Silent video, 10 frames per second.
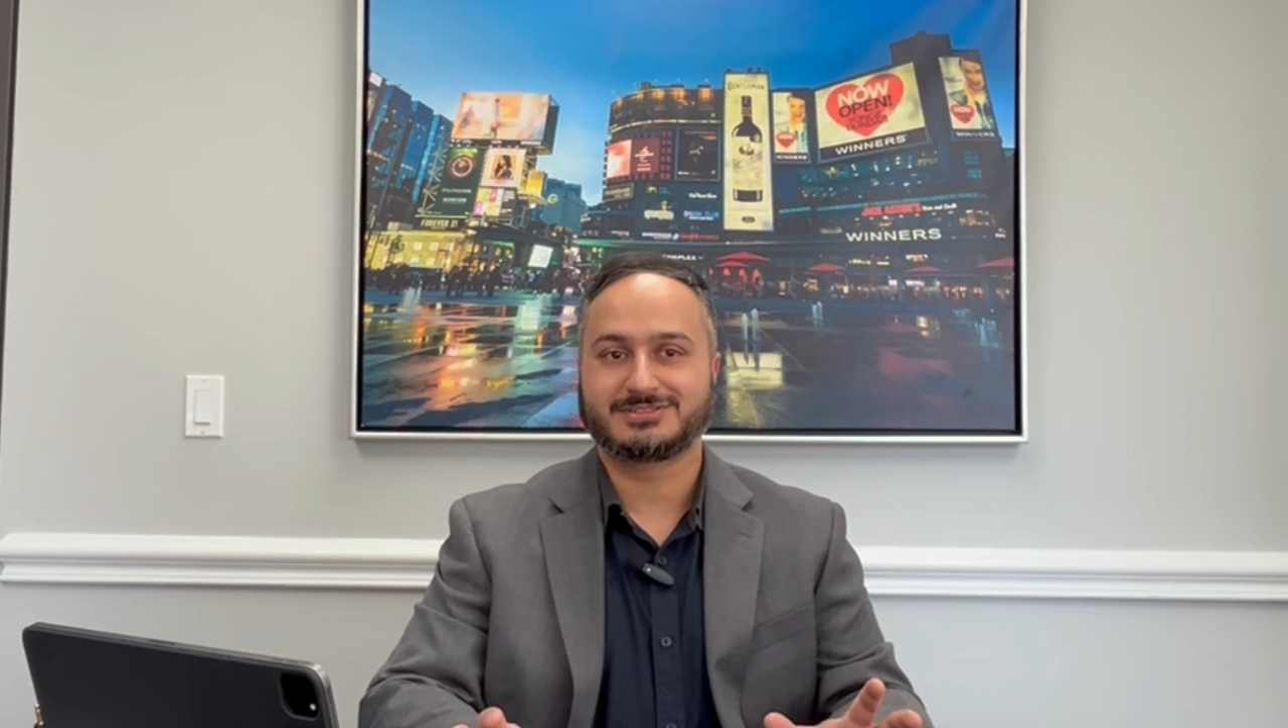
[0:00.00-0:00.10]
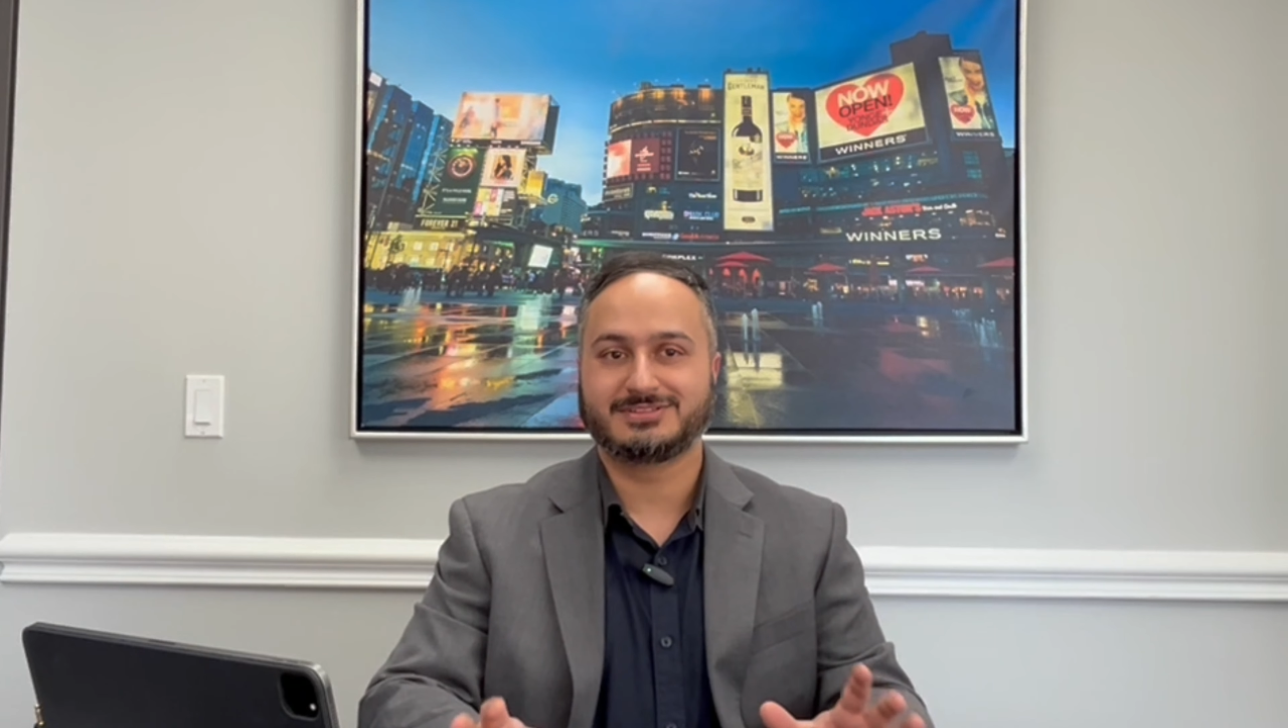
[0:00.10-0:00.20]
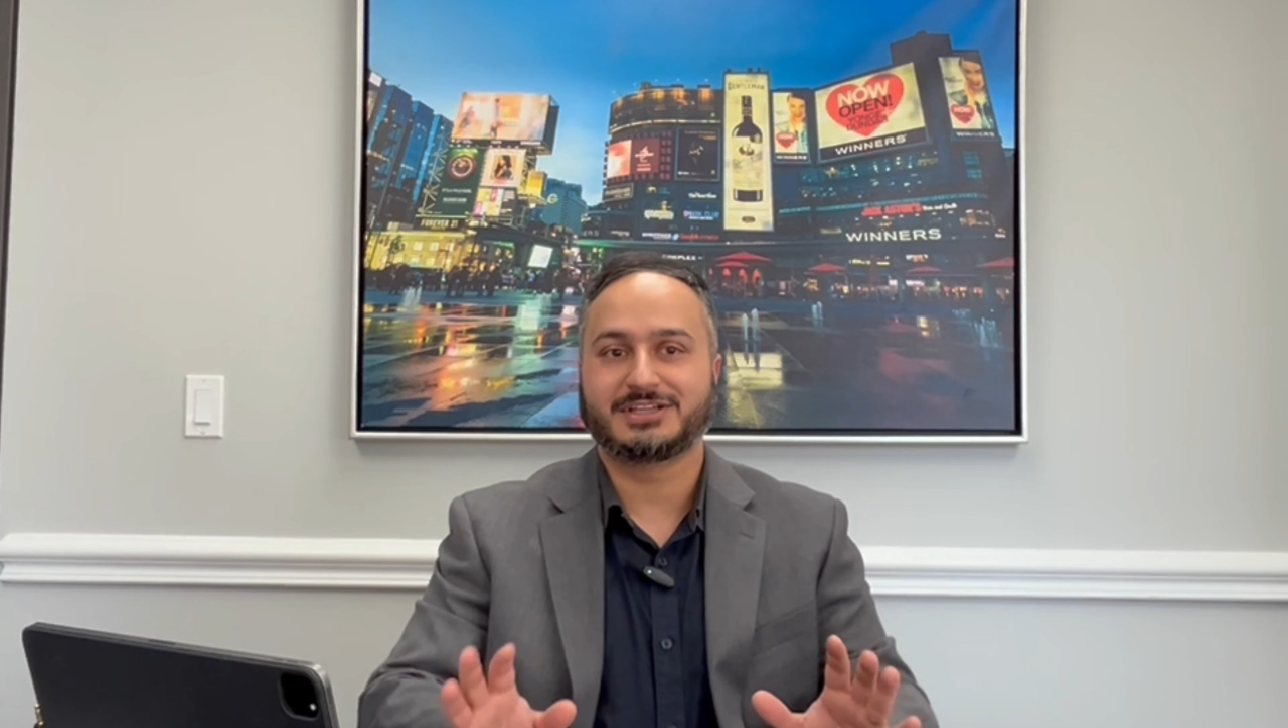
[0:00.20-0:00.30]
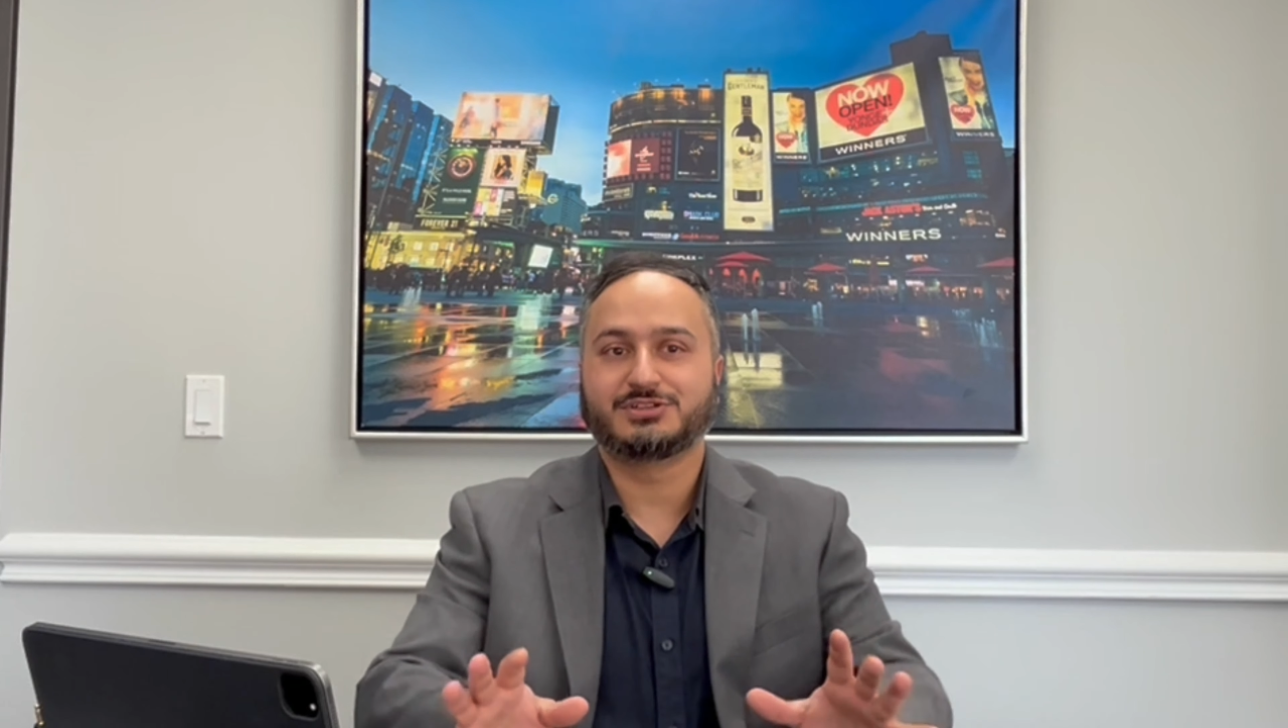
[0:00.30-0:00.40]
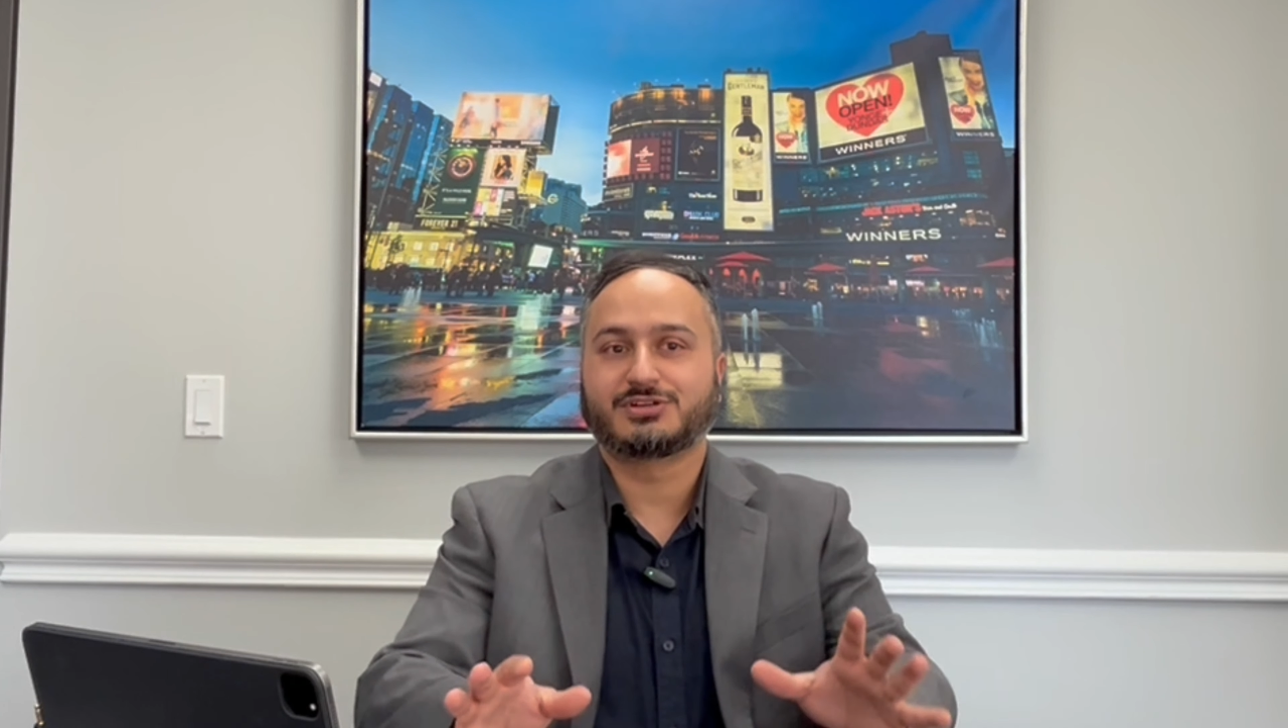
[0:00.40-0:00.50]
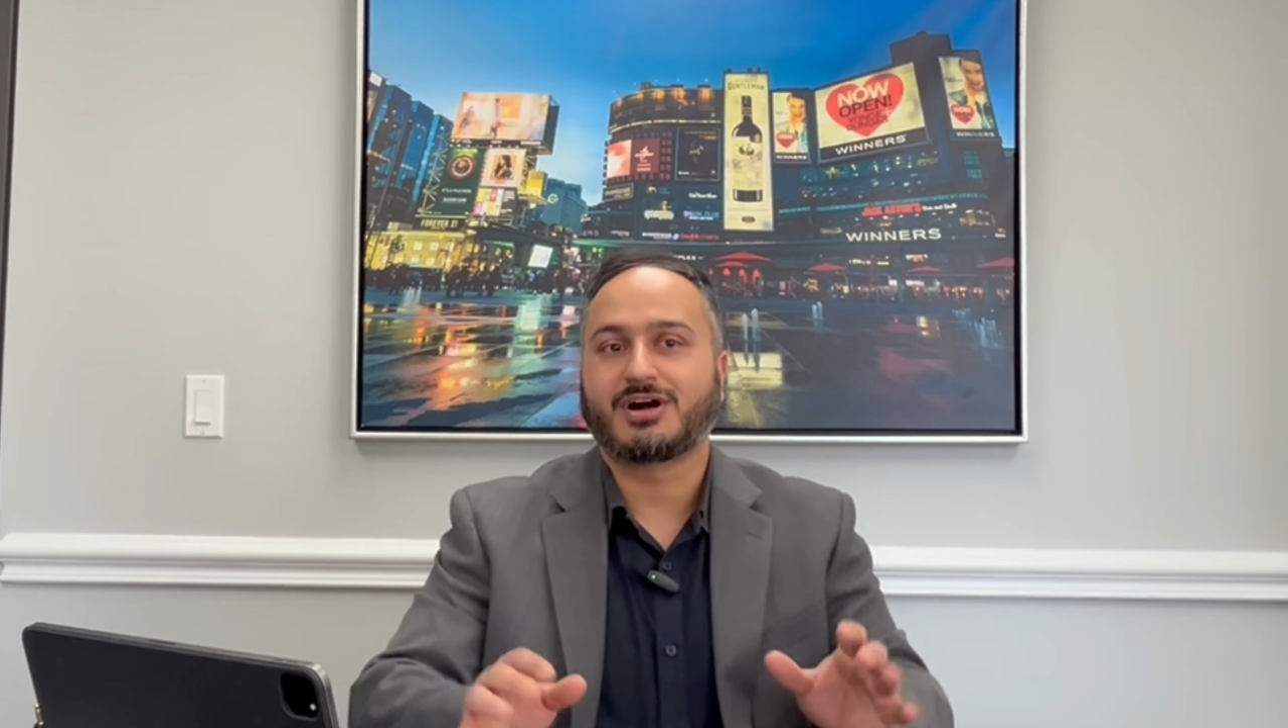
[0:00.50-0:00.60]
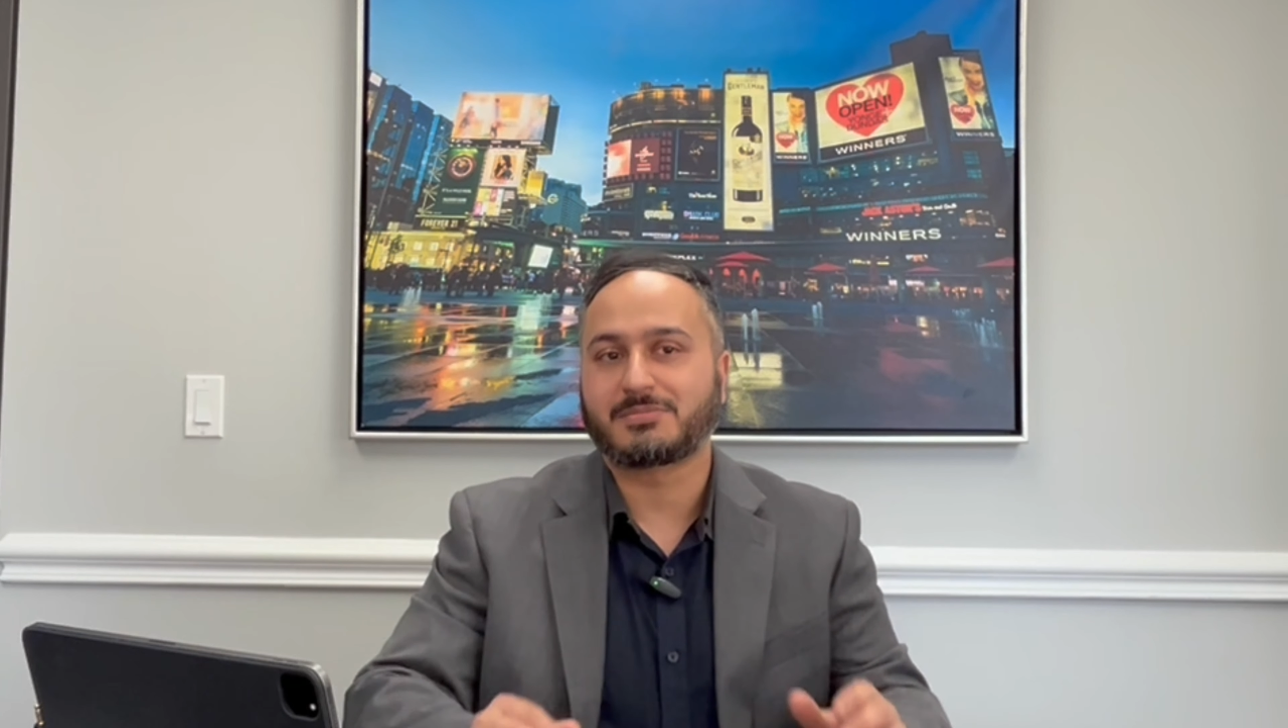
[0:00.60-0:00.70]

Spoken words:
that you're